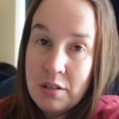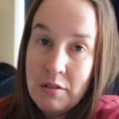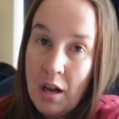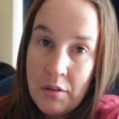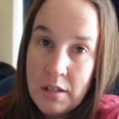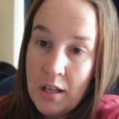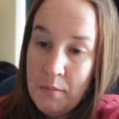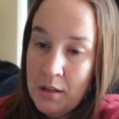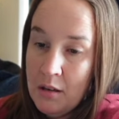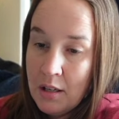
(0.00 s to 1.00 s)
Who knows? It could
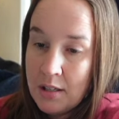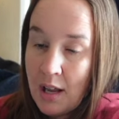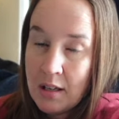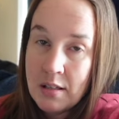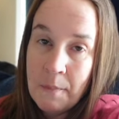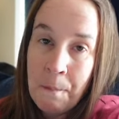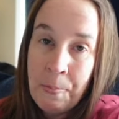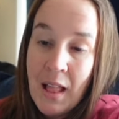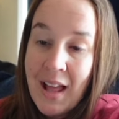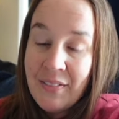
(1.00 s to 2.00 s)
be unisex.
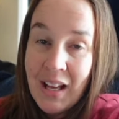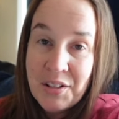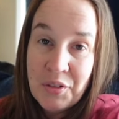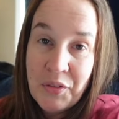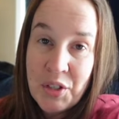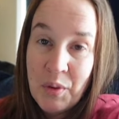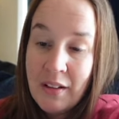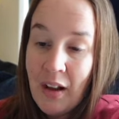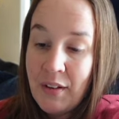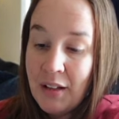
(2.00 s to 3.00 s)
That sold for
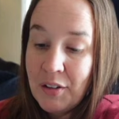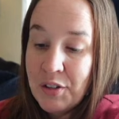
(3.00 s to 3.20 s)
$25.